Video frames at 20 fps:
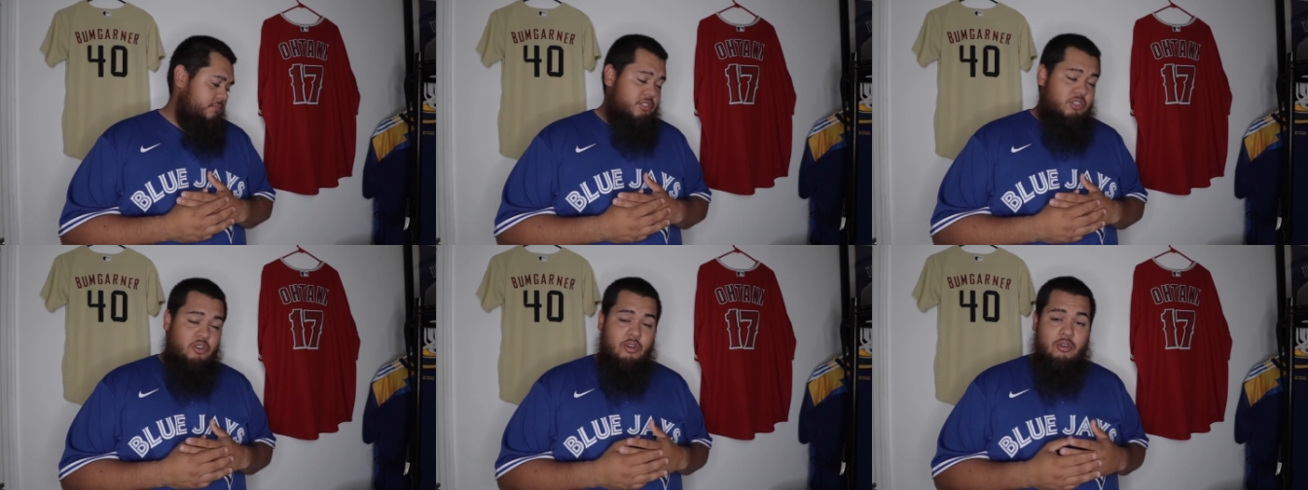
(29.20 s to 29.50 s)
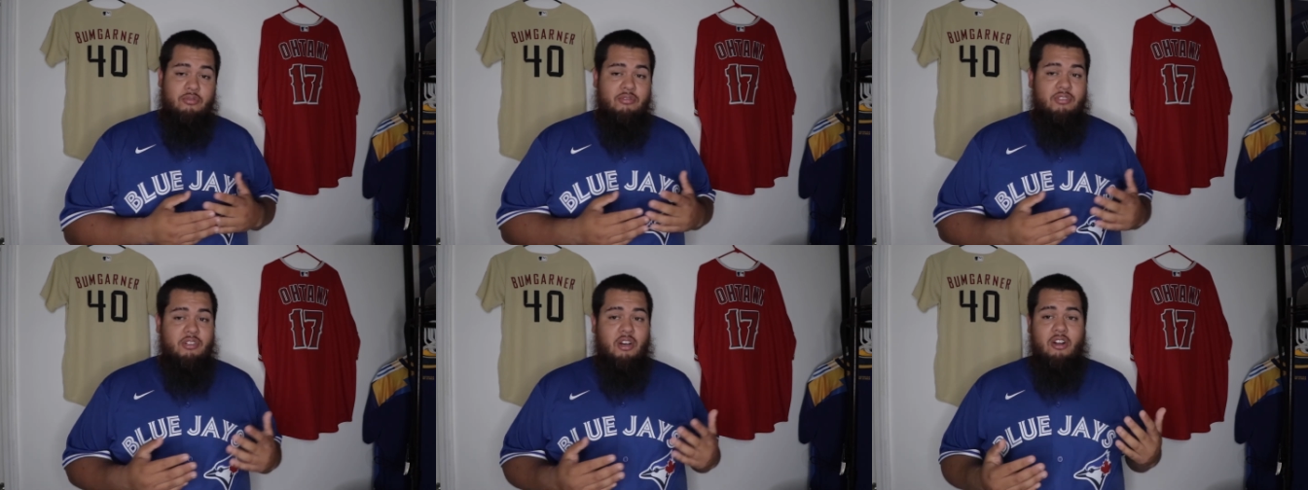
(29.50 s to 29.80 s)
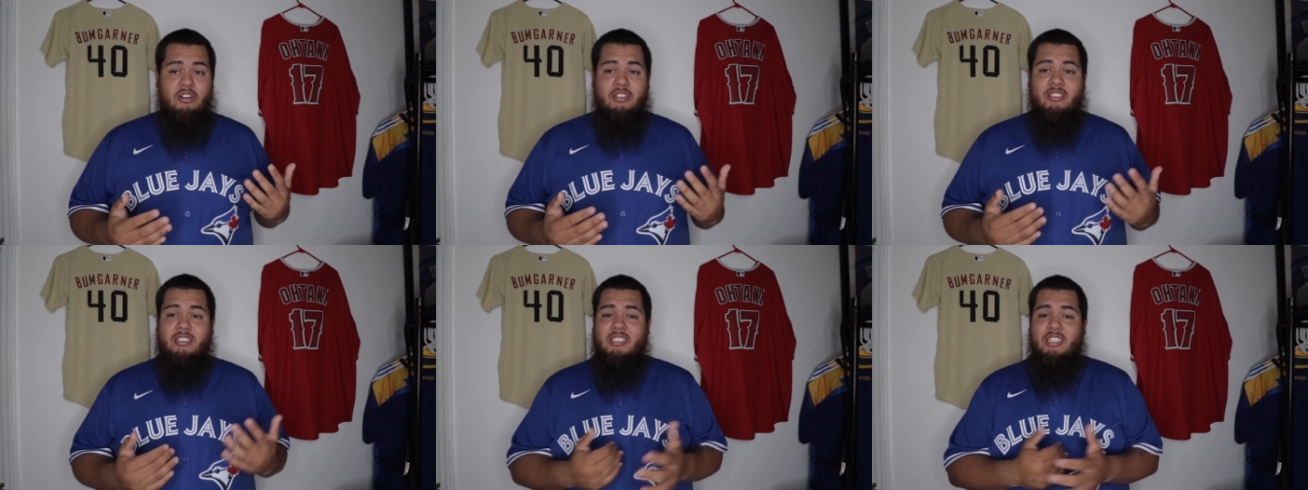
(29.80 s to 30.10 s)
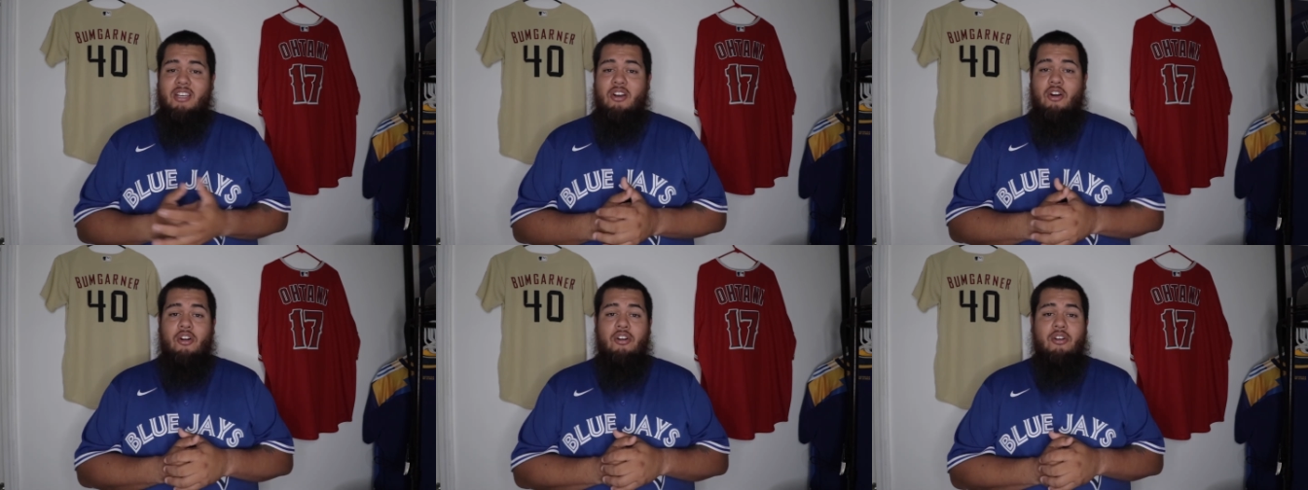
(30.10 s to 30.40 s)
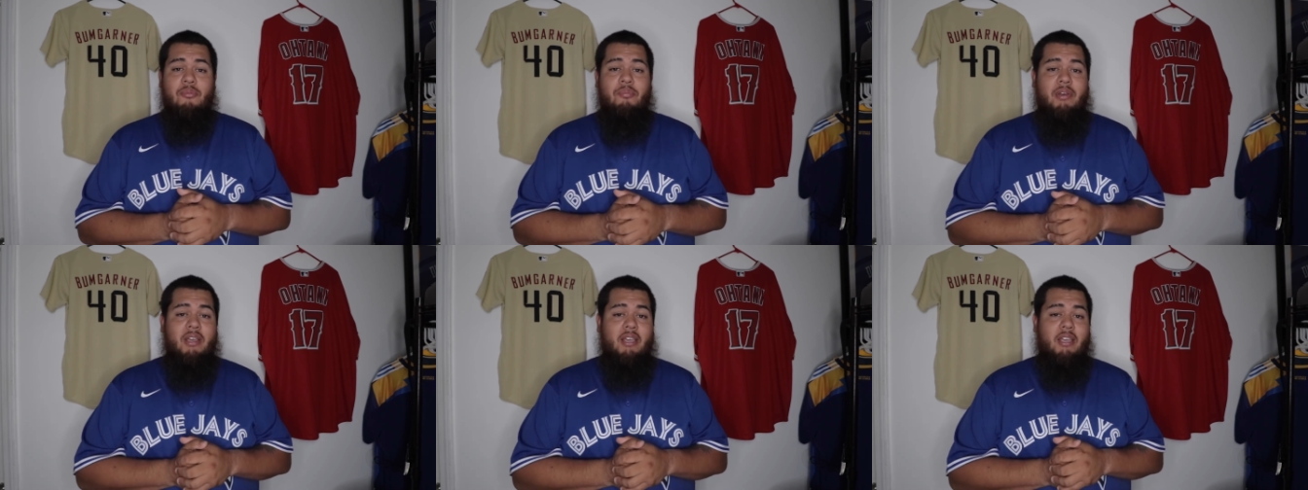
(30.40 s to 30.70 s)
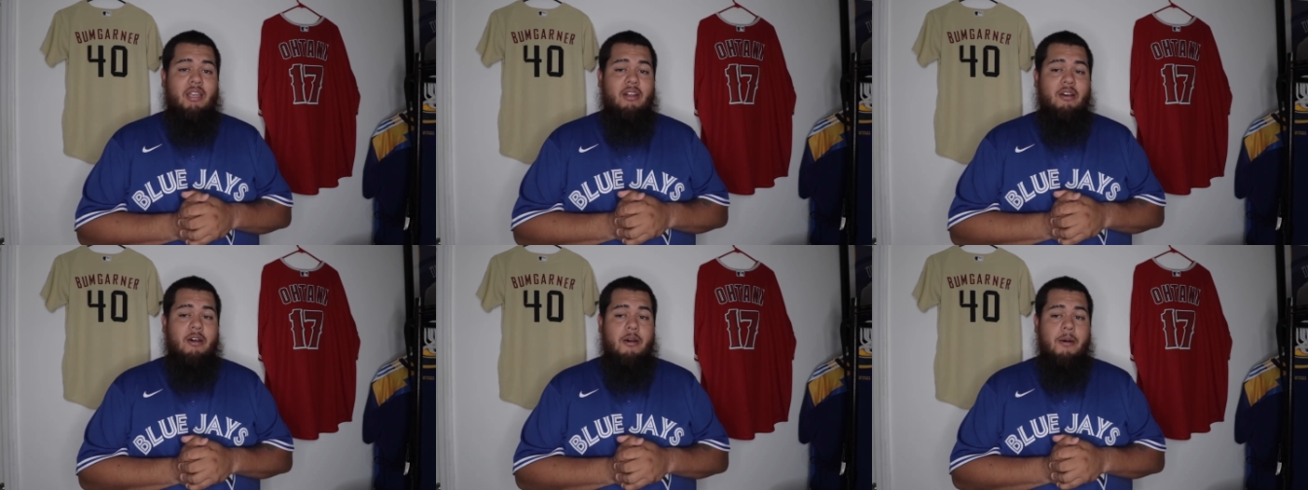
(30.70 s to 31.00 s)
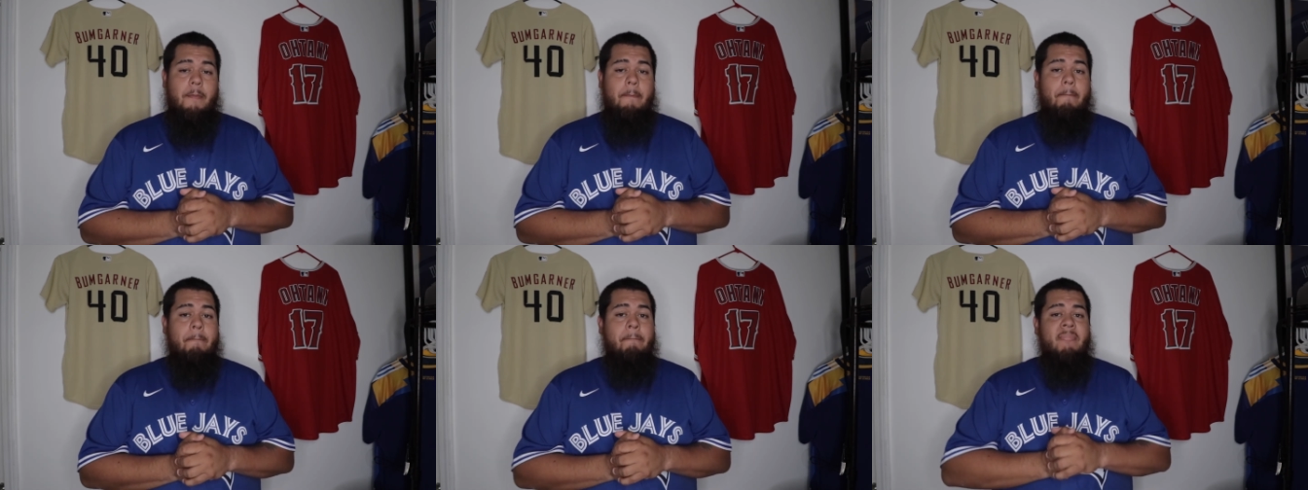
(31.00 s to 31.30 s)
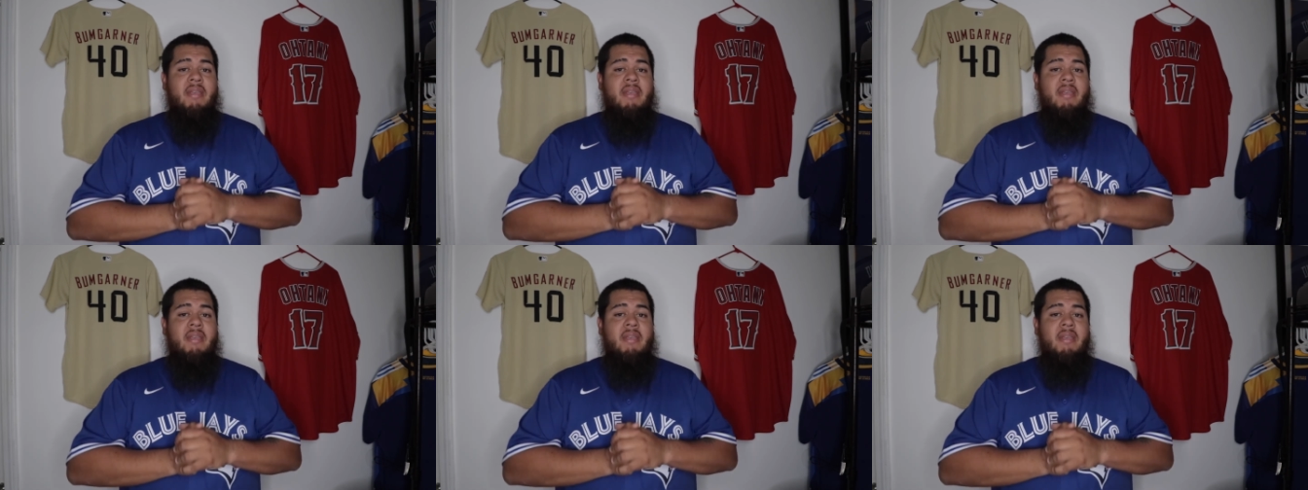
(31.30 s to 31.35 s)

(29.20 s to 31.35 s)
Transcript: so it was honestly hard to pick it up.